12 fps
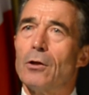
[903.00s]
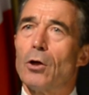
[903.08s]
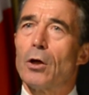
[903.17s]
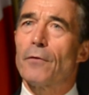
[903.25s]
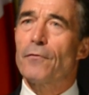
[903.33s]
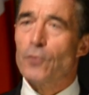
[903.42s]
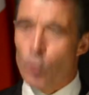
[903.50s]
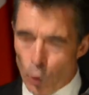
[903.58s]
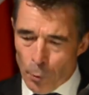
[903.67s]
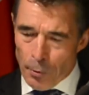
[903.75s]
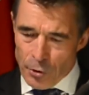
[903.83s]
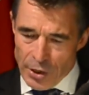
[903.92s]
of
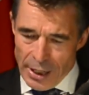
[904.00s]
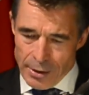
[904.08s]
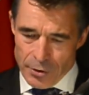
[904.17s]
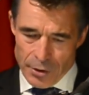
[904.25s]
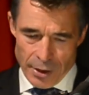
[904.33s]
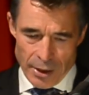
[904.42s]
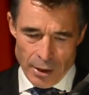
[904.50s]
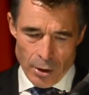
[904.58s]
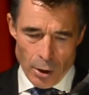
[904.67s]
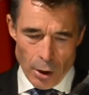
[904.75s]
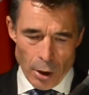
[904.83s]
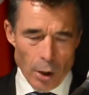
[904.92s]
2%
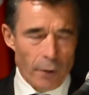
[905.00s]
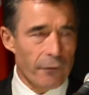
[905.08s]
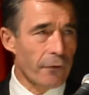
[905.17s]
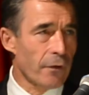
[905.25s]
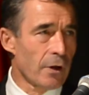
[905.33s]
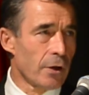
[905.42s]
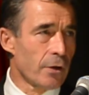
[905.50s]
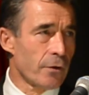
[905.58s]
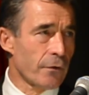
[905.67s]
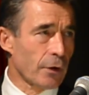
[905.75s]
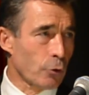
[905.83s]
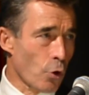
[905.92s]
of
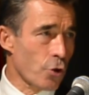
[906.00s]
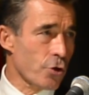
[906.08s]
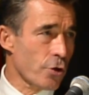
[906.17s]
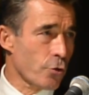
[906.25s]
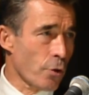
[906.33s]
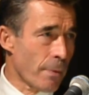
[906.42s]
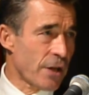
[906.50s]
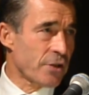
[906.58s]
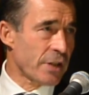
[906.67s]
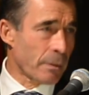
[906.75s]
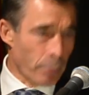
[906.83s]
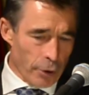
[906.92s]
the gross
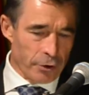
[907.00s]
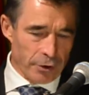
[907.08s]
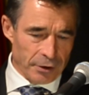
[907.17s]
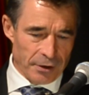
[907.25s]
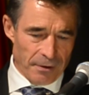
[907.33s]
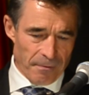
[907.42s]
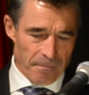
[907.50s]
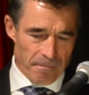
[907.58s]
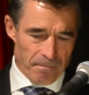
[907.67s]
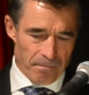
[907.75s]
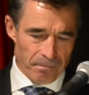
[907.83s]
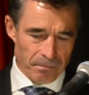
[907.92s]
domestic product.
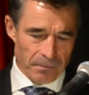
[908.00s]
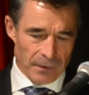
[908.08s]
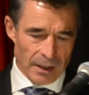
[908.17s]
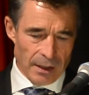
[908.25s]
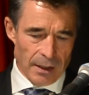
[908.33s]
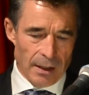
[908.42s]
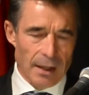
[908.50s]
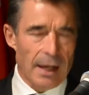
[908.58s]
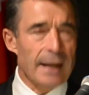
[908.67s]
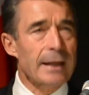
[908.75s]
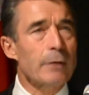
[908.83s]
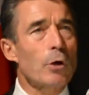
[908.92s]

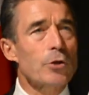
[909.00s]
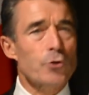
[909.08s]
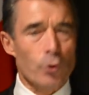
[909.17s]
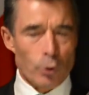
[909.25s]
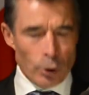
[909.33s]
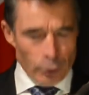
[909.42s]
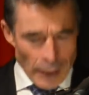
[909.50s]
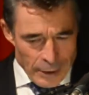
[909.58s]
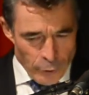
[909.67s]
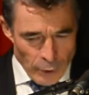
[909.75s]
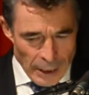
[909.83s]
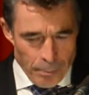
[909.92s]
And I want to
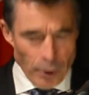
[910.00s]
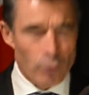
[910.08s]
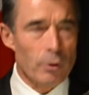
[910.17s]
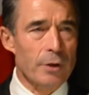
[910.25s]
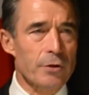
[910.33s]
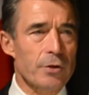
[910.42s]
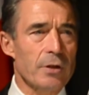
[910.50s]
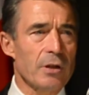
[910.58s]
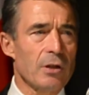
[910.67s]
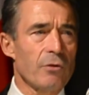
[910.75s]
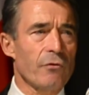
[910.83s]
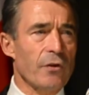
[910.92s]
congratulate Poland
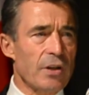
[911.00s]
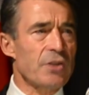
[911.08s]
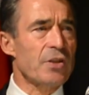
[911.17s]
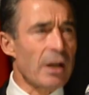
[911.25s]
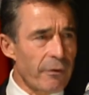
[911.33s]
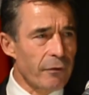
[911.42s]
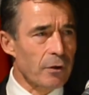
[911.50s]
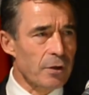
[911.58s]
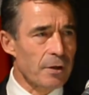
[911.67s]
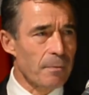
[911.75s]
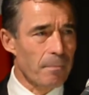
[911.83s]
for this effort.